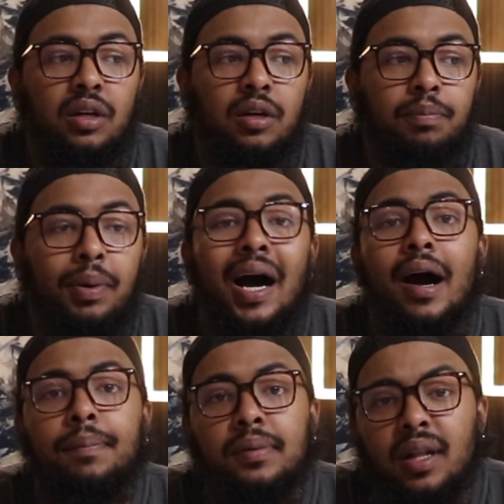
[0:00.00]

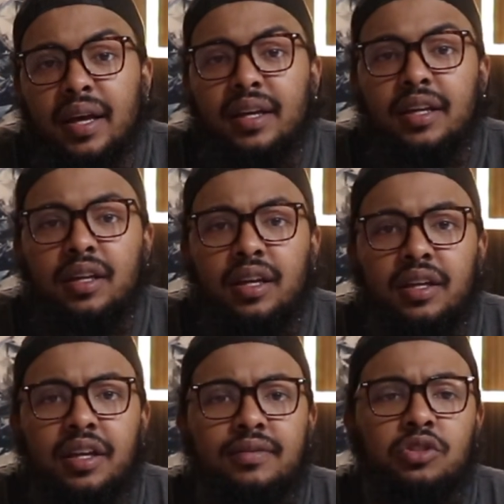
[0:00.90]
pop. Like
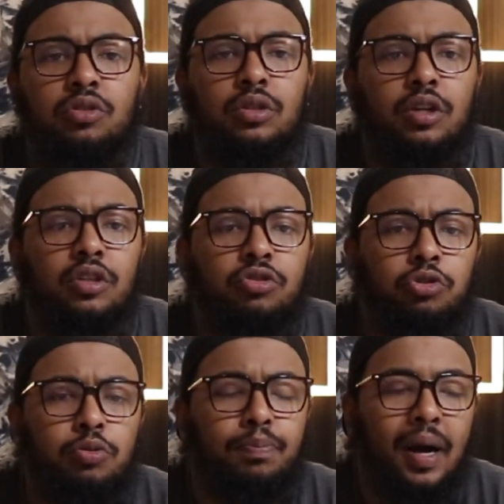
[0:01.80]
it gives you a
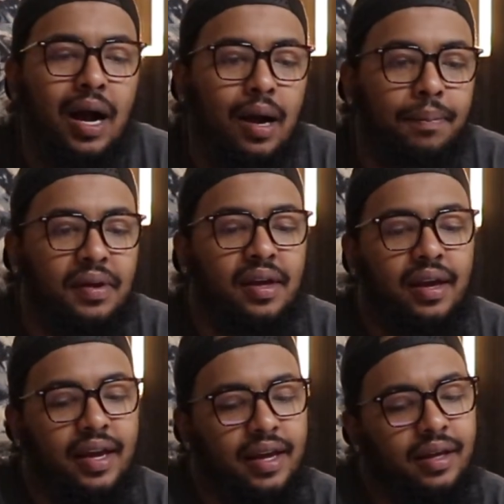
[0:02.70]
true pop.
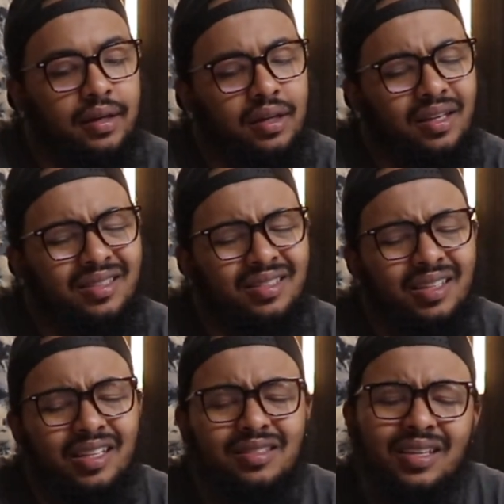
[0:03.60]
And
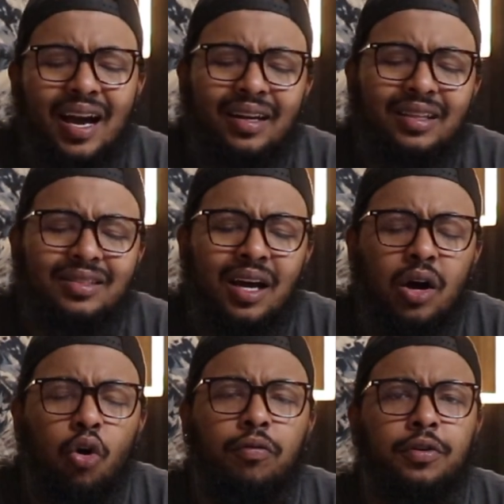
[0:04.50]
it's
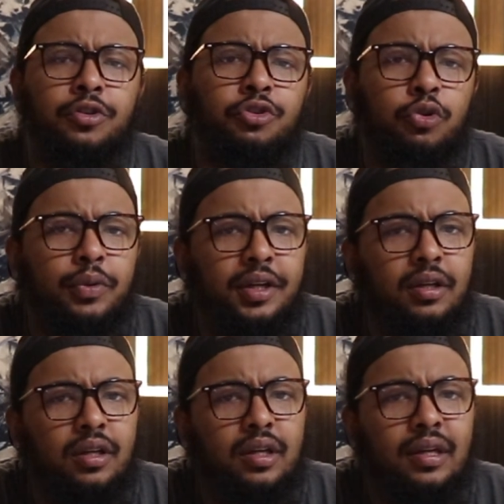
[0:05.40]
not overdoing
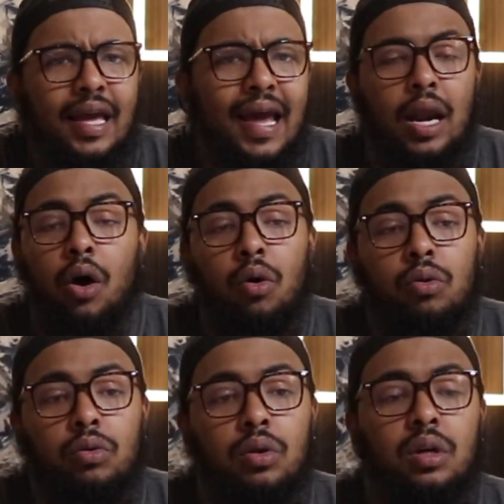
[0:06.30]
at
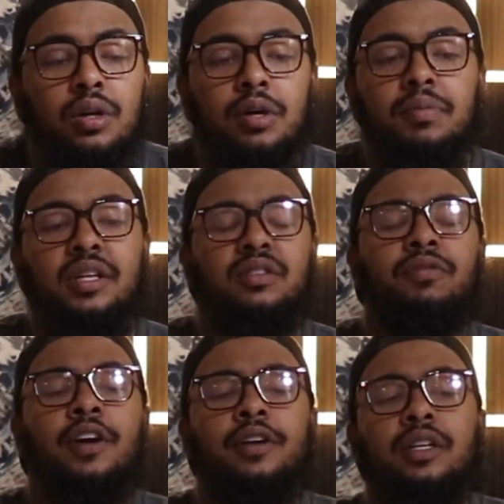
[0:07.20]
all. It's
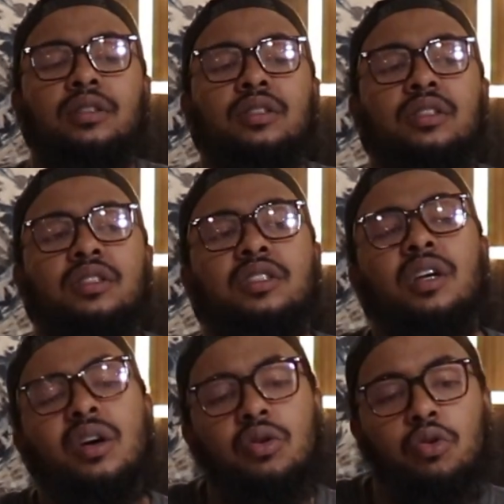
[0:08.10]
very
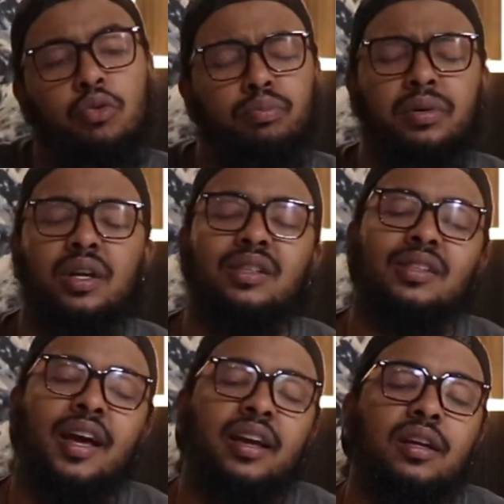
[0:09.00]
subtle, but it's
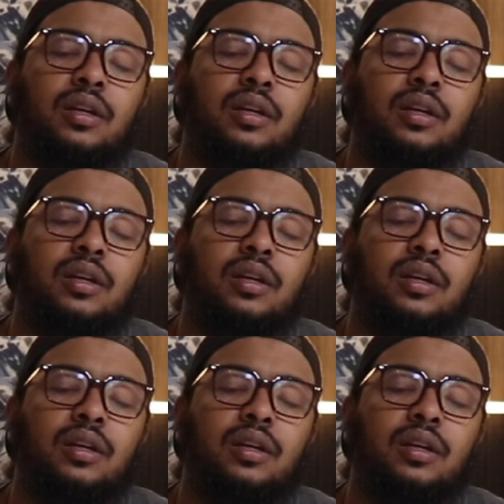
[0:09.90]
like,